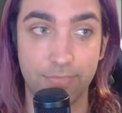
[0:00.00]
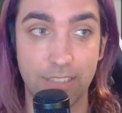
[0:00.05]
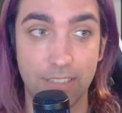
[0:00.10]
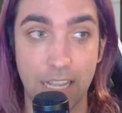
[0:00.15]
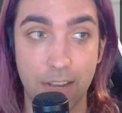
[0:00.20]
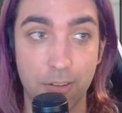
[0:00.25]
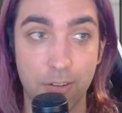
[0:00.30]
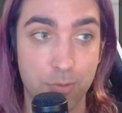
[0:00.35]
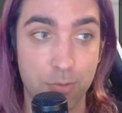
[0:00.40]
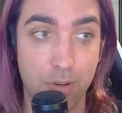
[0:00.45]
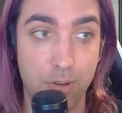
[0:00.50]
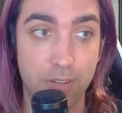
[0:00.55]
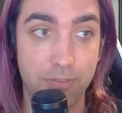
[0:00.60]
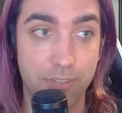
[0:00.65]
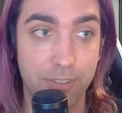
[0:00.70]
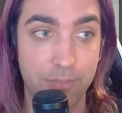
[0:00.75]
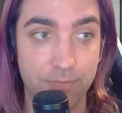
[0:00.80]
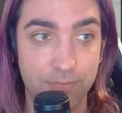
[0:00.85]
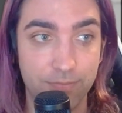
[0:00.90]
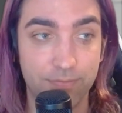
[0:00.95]
that was one of
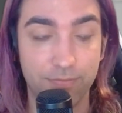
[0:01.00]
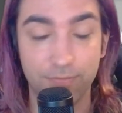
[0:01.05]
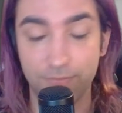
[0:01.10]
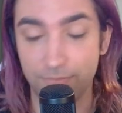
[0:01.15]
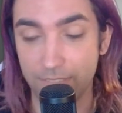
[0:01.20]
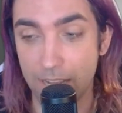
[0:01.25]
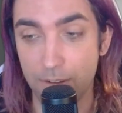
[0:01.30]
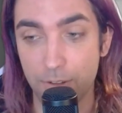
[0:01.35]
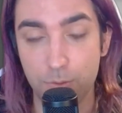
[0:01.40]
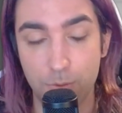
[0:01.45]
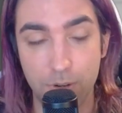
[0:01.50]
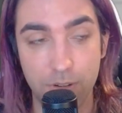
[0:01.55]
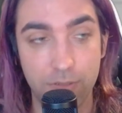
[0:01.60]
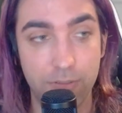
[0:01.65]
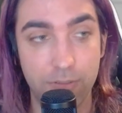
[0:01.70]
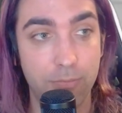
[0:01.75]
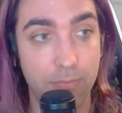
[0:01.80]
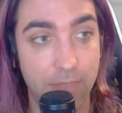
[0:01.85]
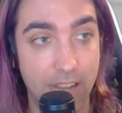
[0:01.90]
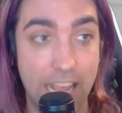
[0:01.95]
them,
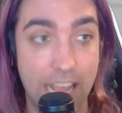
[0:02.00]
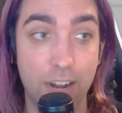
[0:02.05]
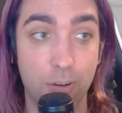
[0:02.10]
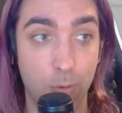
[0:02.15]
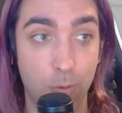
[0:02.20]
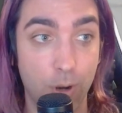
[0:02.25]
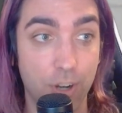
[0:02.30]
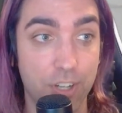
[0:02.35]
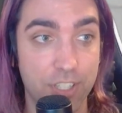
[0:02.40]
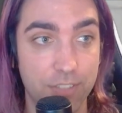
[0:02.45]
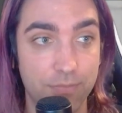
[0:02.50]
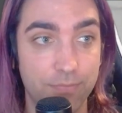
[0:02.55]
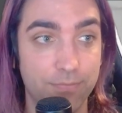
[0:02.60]
and it worked.